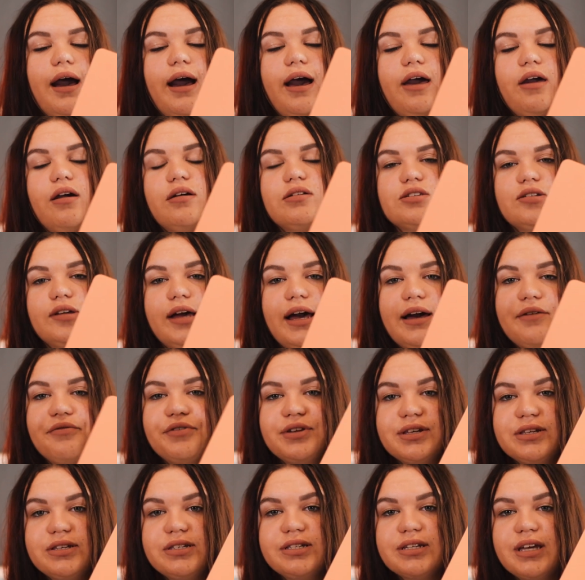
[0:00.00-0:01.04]
I also
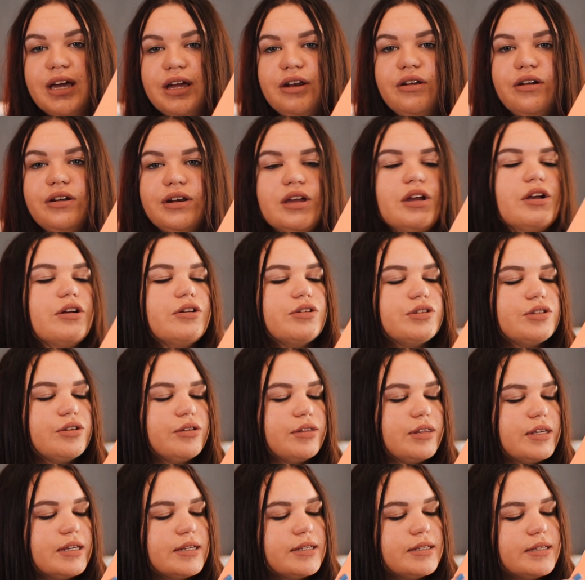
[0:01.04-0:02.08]
have a skin on here, so
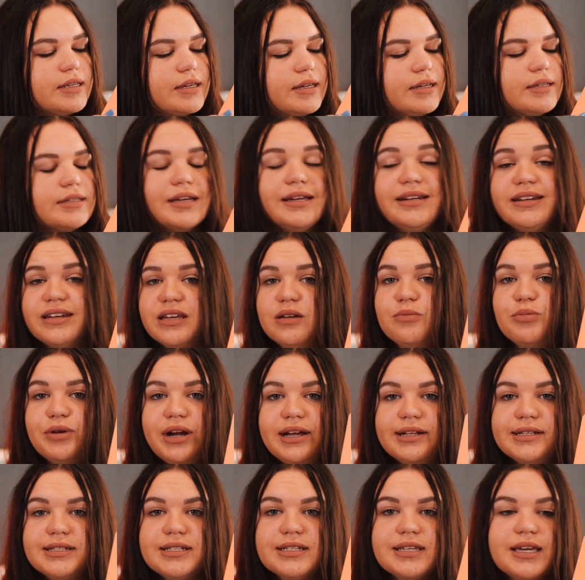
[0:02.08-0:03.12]
this is a
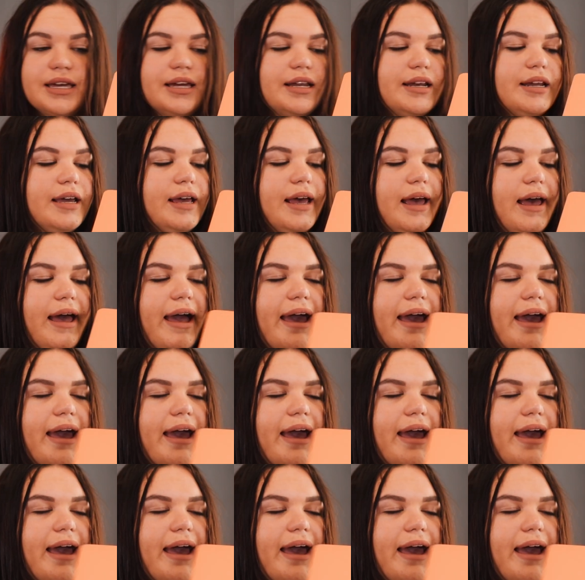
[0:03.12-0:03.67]
Dbrand skin.